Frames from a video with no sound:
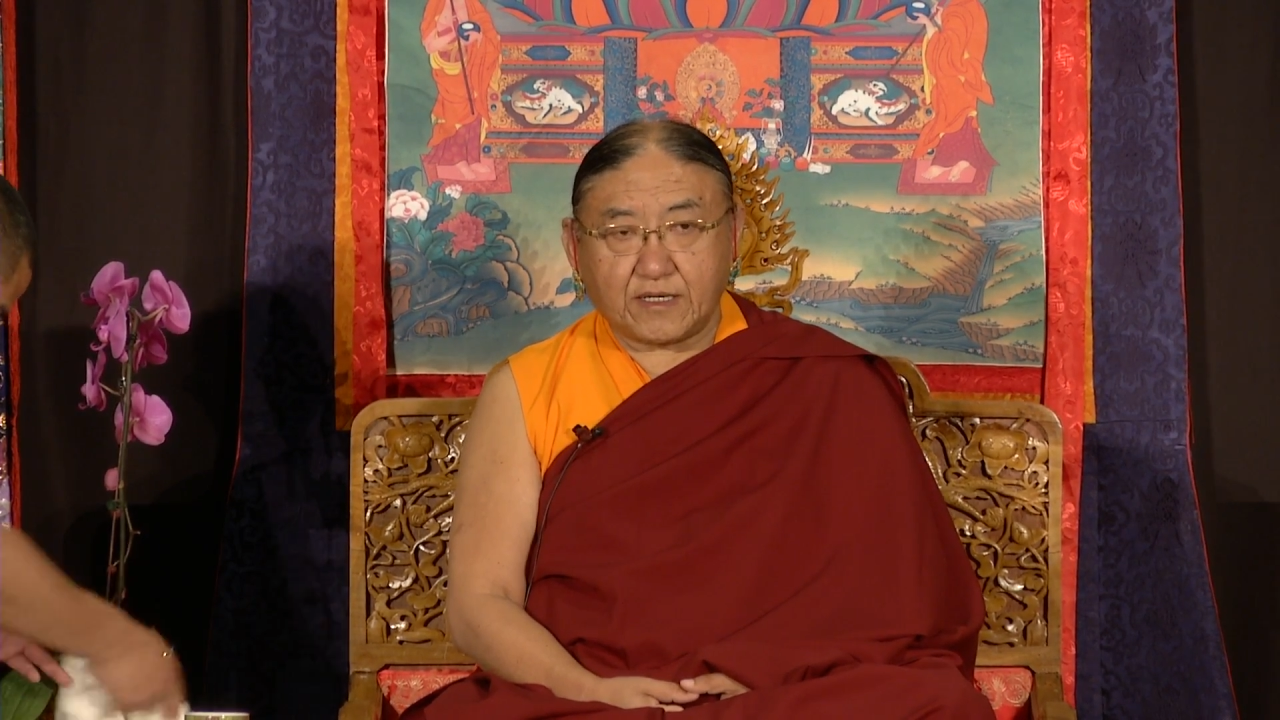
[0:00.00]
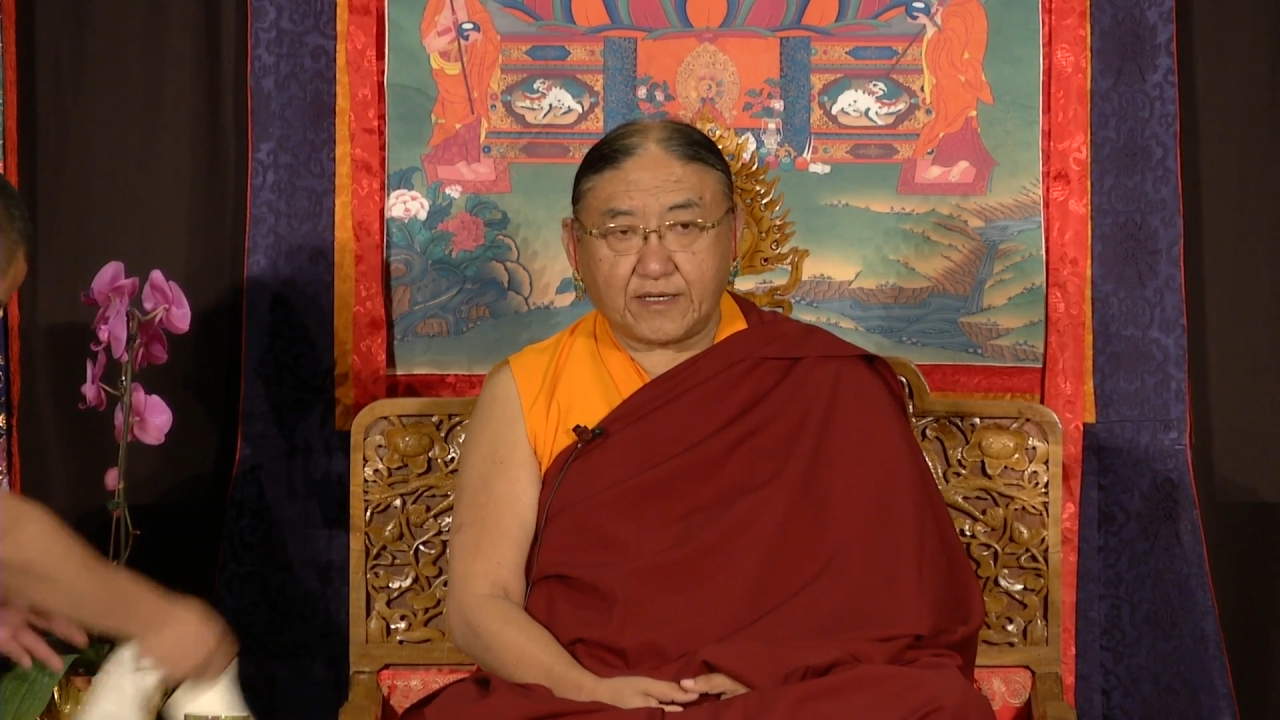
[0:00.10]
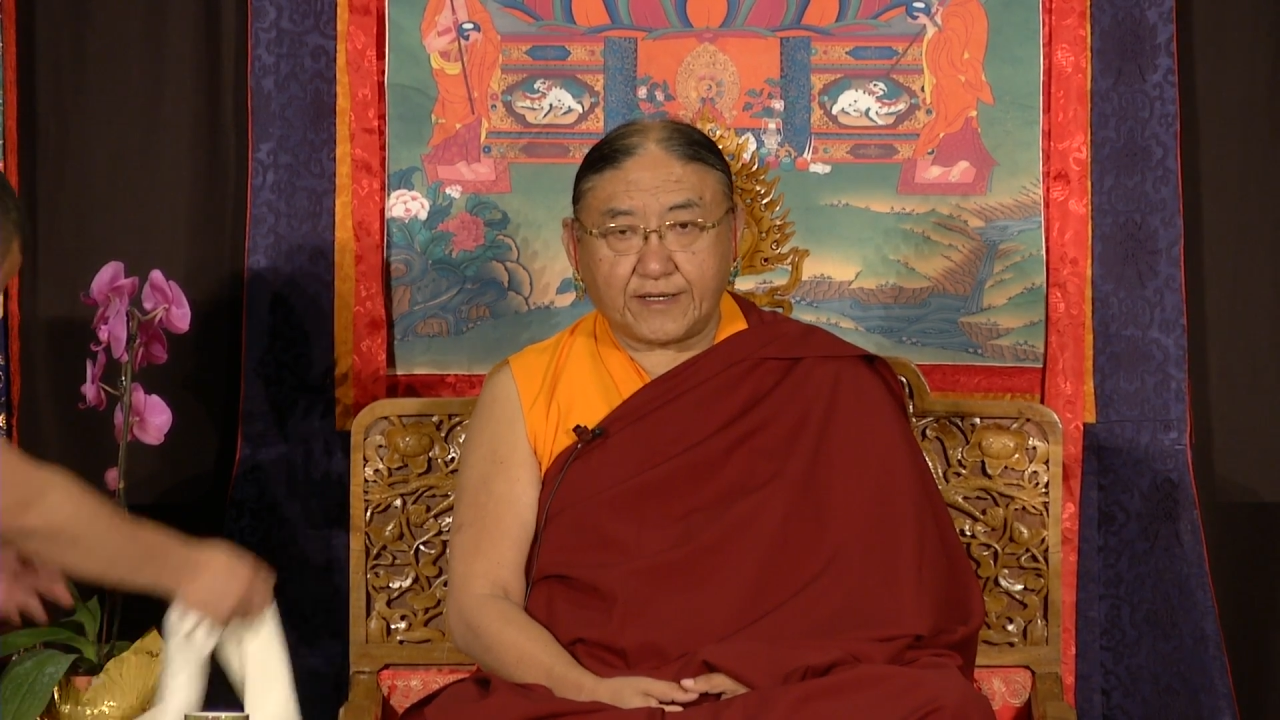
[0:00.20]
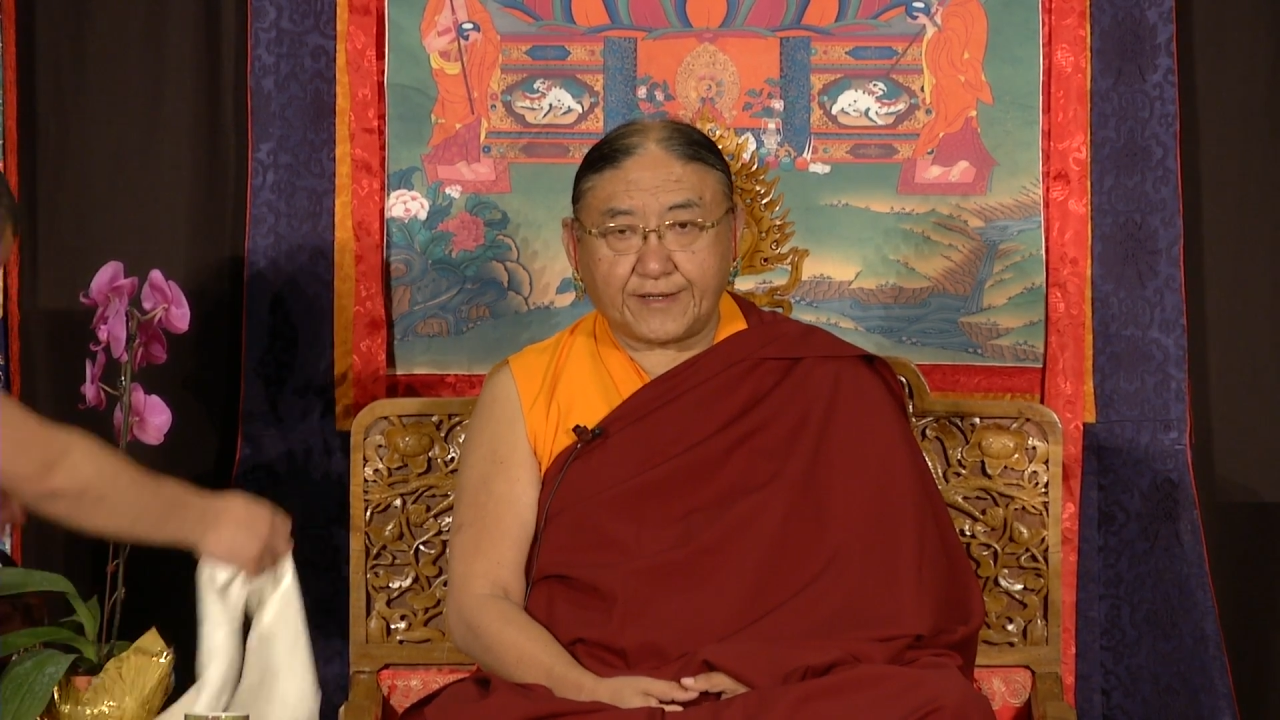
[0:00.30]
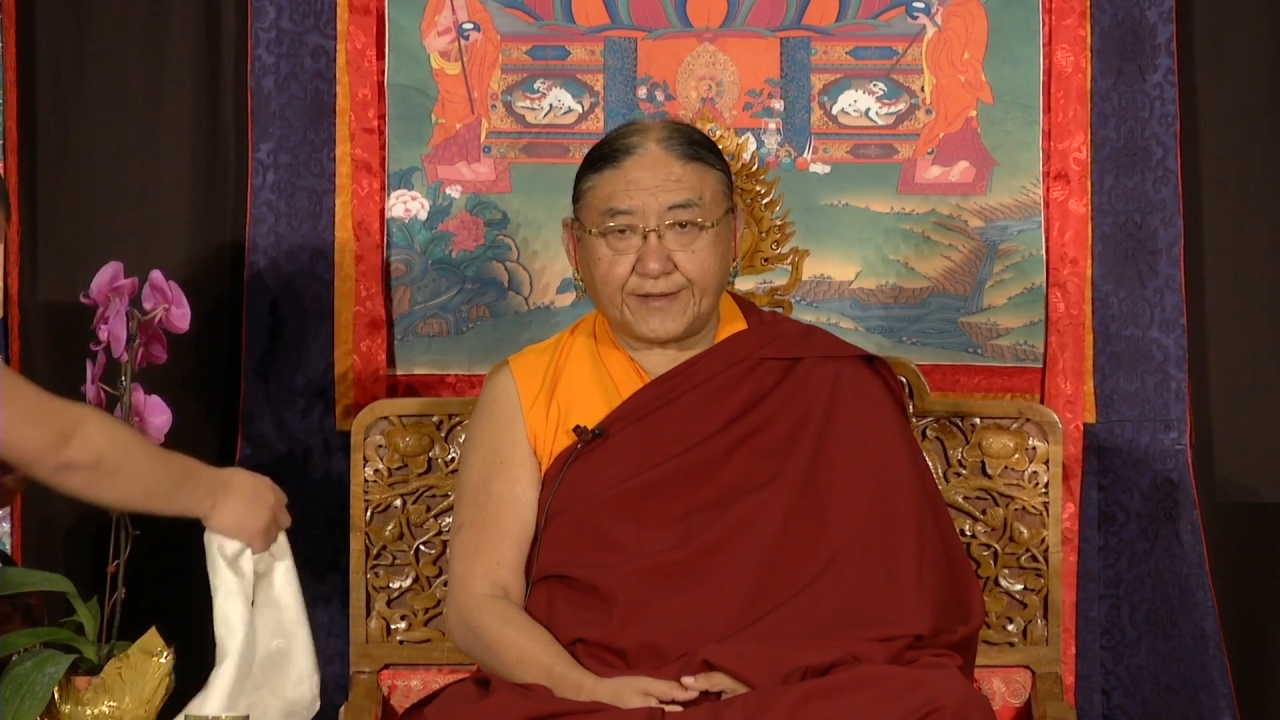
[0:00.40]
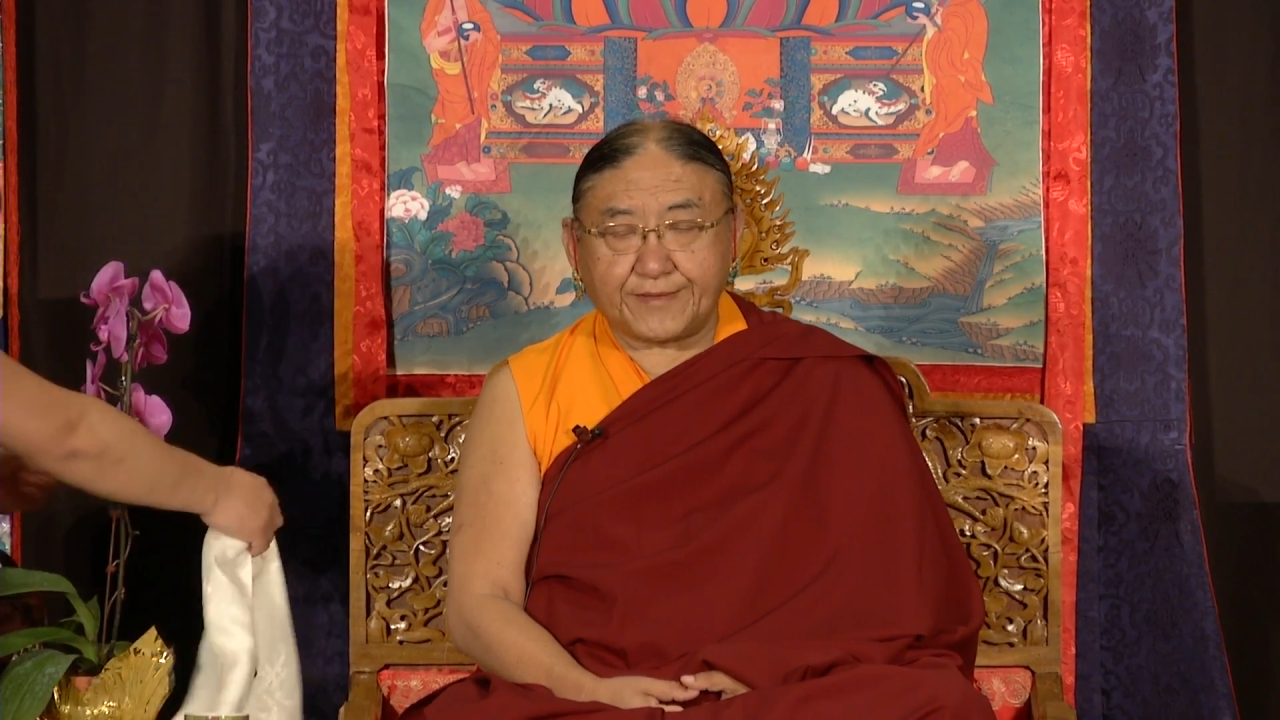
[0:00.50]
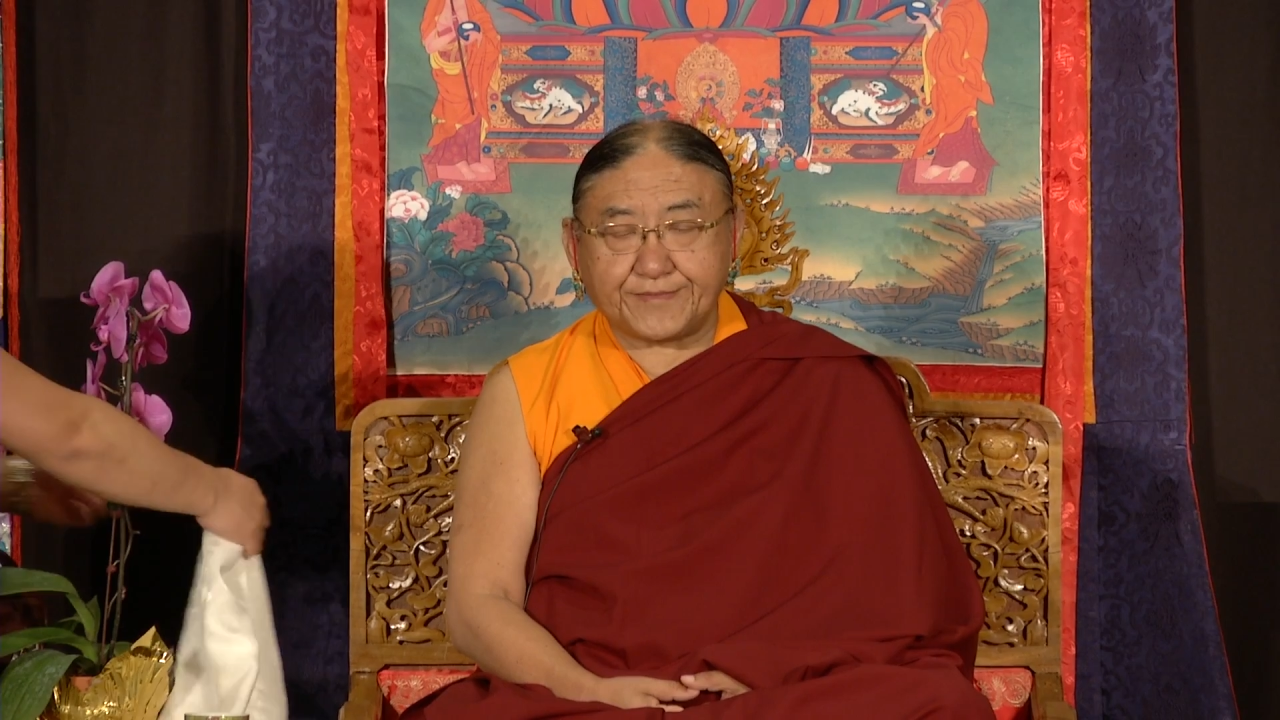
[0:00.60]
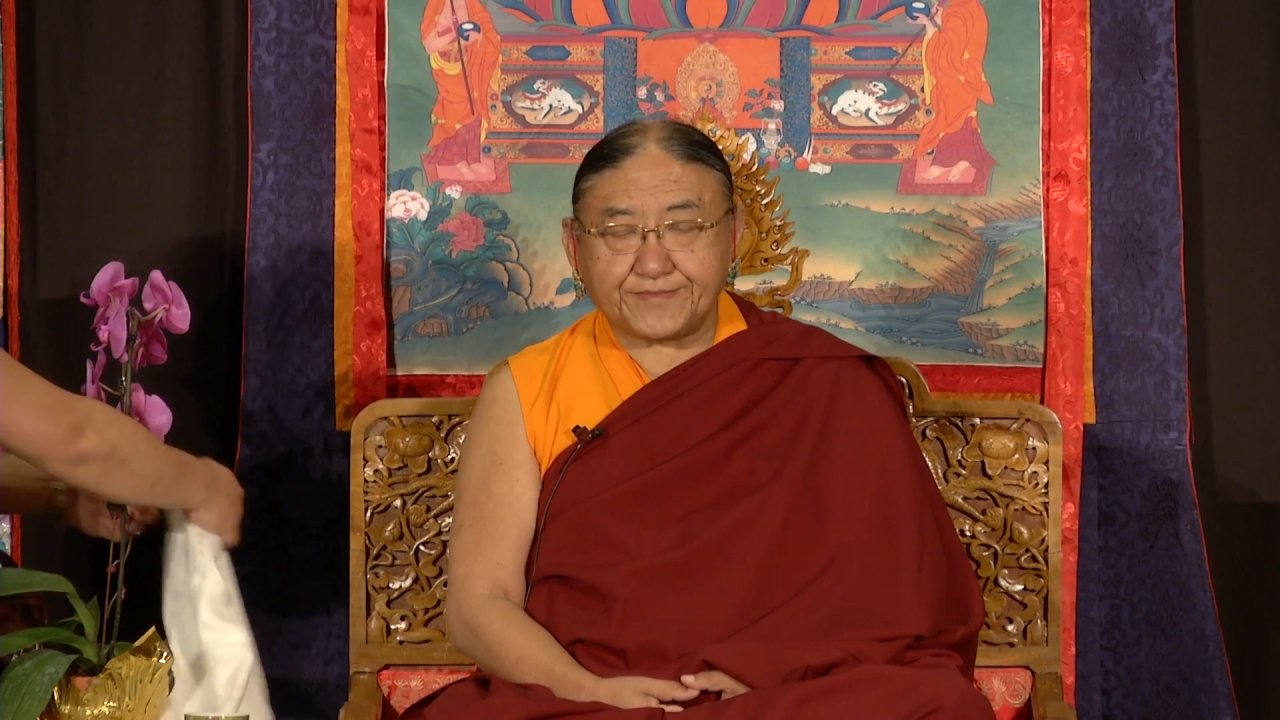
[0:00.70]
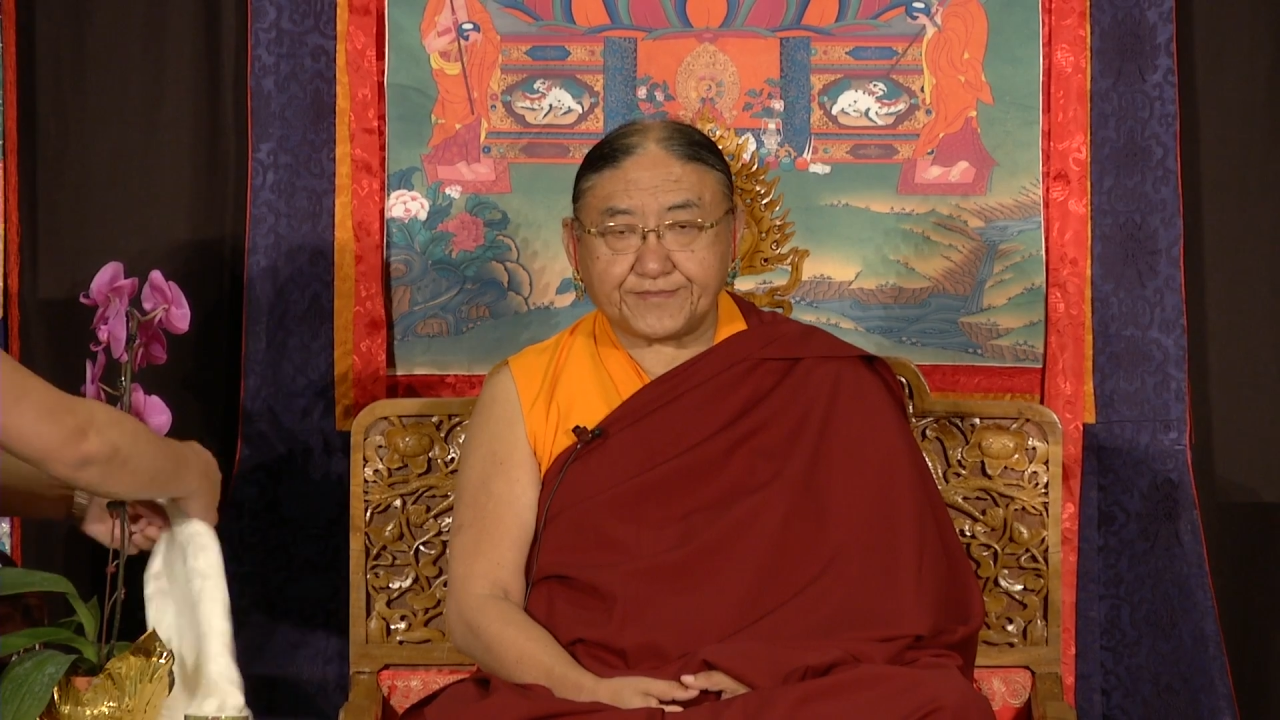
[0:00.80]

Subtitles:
The